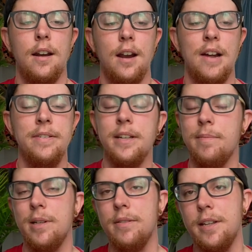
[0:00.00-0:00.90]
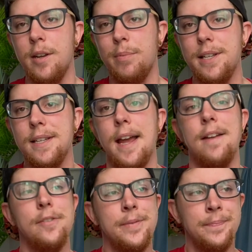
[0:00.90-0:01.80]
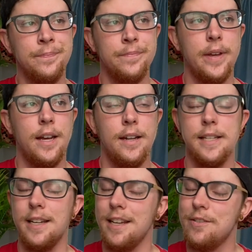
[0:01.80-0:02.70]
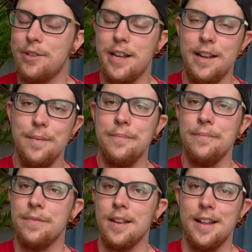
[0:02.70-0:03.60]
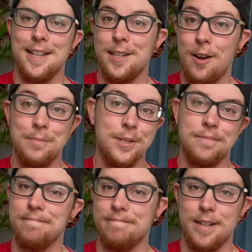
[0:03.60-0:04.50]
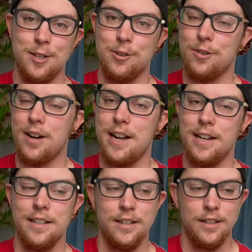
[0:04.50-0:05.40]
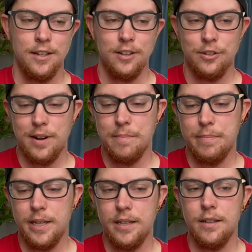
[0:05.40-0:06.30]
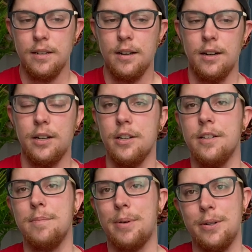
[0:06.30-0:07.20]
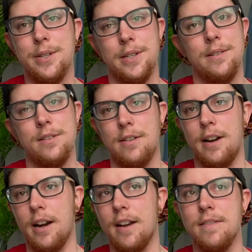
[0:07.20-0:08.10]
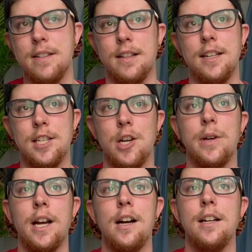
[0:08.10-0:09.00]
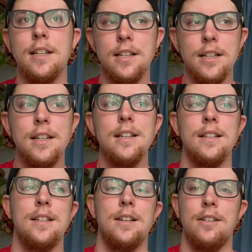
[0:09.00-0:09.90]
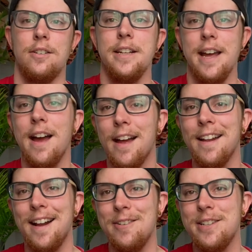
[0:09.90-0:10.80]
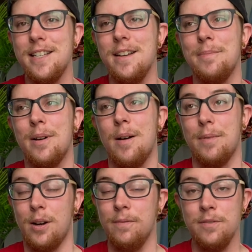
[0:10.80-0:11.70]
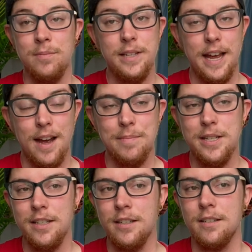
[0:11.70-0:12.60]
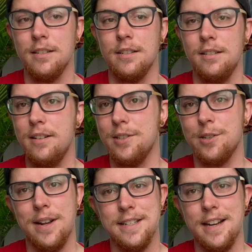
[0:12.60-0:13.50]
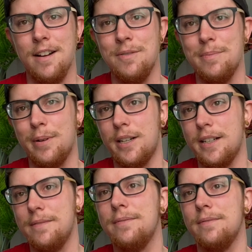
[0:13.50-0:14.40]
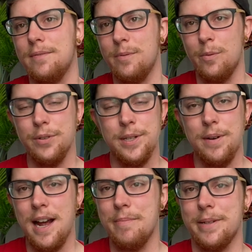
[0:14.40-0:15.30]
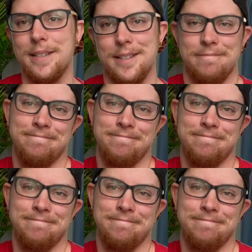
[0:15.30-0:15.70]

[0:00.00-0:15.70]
I feel like I'm in a really good place to handle them, and I take each day as it comes and just try to be a good person during everything that's going on. So yeah, I would say I'm comfortably happy, a little stressed out, but we'll see what happens.